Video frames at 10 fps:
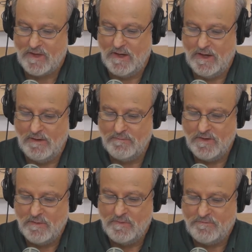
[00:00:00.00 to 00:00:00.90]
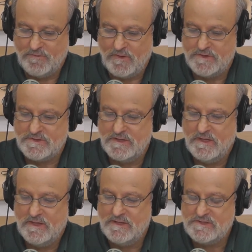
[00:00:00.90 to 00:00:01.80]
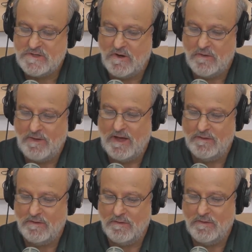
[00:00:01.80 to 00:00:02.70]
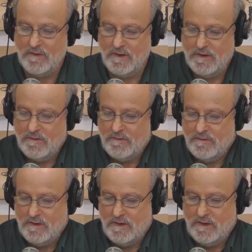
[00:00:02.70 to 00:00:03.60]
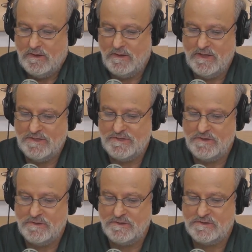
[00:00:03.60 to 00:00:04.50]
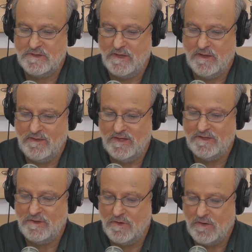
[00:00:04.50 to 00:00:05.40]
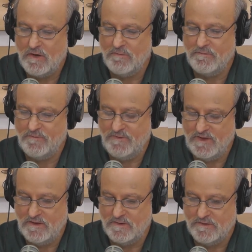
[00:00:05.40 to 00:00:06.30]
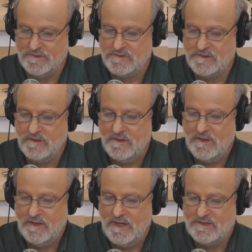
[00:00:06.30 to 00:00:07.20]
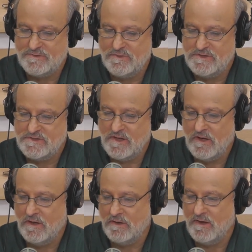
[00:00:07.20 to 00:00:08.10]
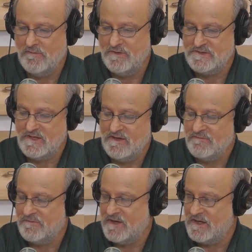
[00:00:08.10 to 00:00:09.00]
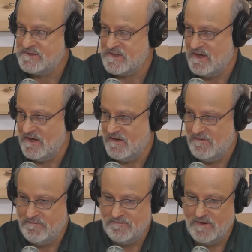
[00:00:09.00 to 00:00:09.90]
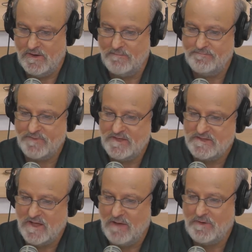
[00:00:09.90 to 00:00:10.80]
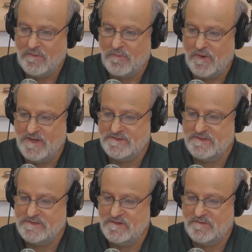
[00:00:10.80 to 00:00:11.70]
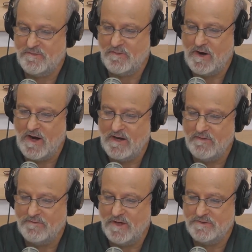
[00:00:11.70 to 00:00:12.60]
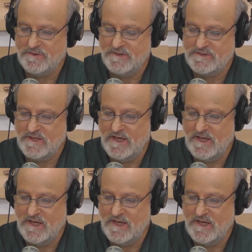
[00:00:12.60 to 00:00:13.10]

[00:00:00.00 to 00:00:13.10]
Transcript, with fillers: Um, but first, let's talk about the the issues that Europe feels as a result of this influx of um, Islamic presence in a variety of countries.